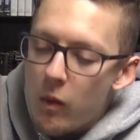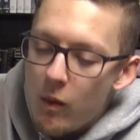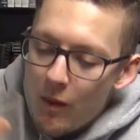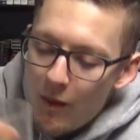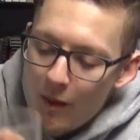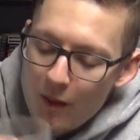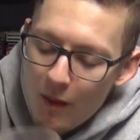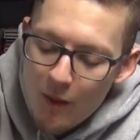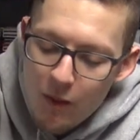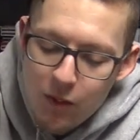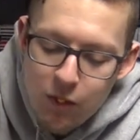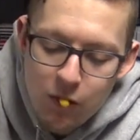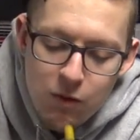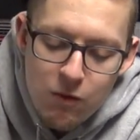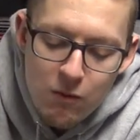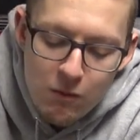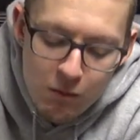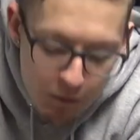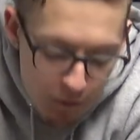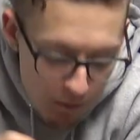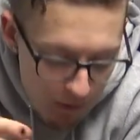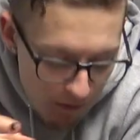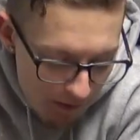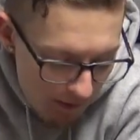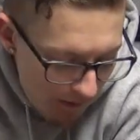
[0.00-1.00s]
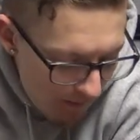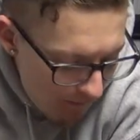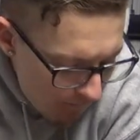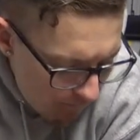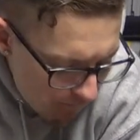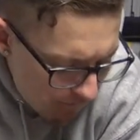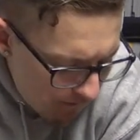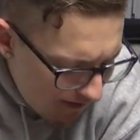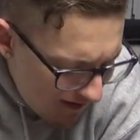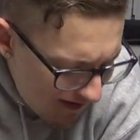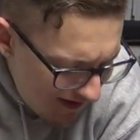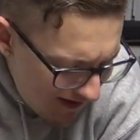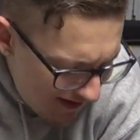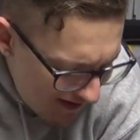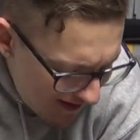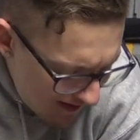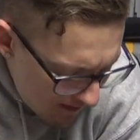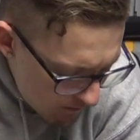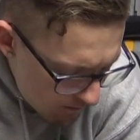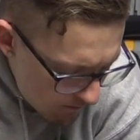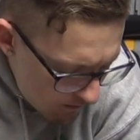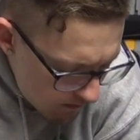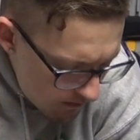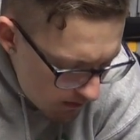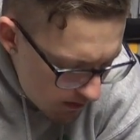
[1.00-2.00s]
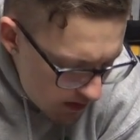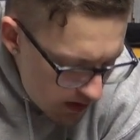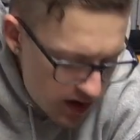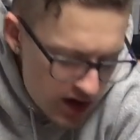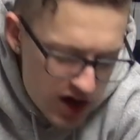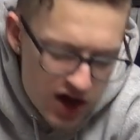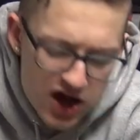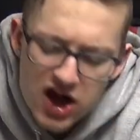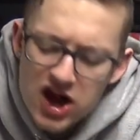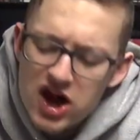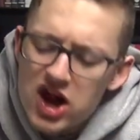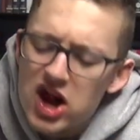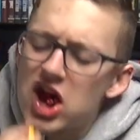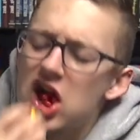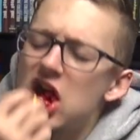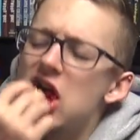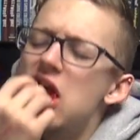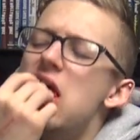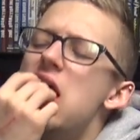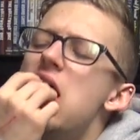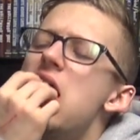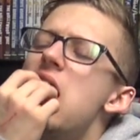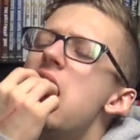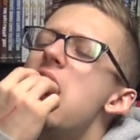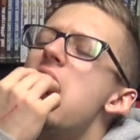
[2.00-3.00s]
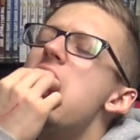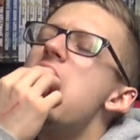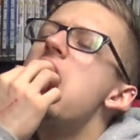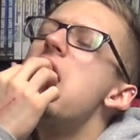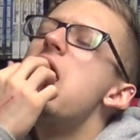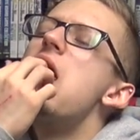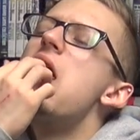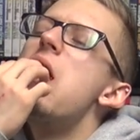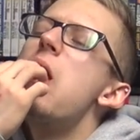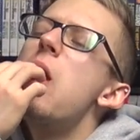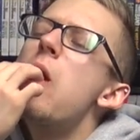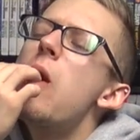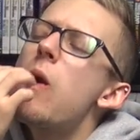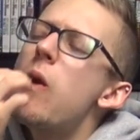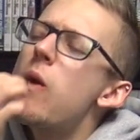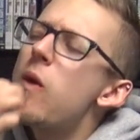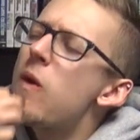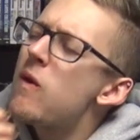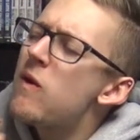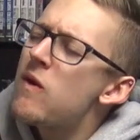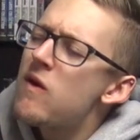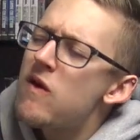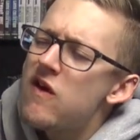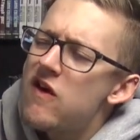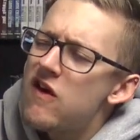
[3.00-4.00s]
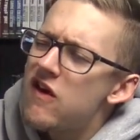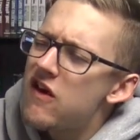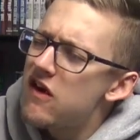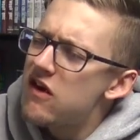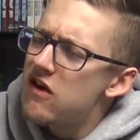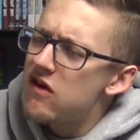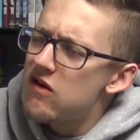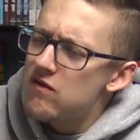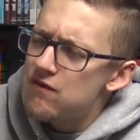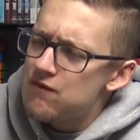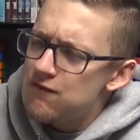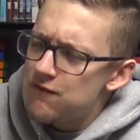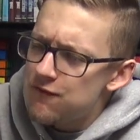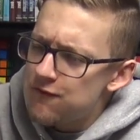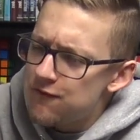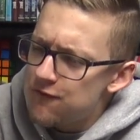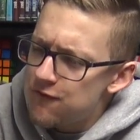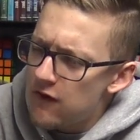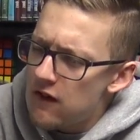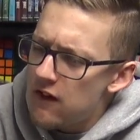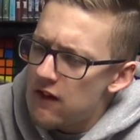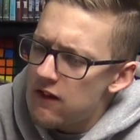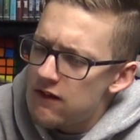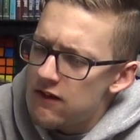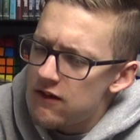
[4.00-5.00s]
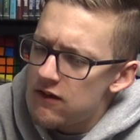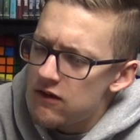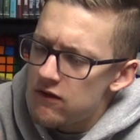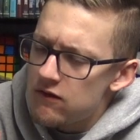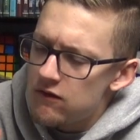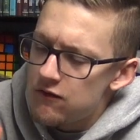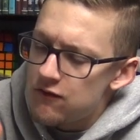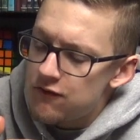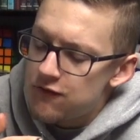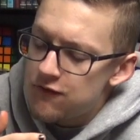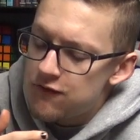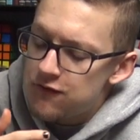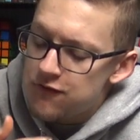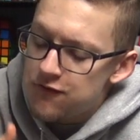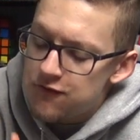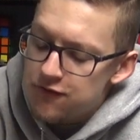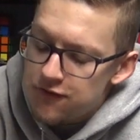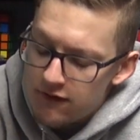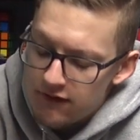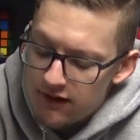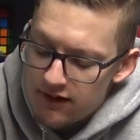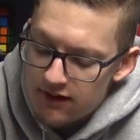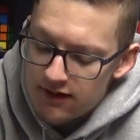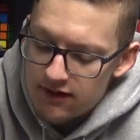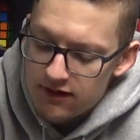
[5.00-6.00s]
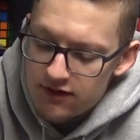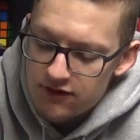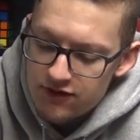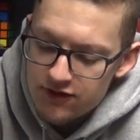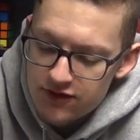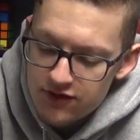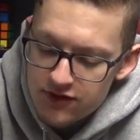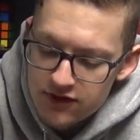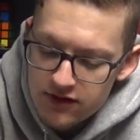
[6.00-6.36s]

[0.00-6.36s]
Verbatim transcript: Oof. Oh, God. Ah. Oh, fuck. Oh, fuck.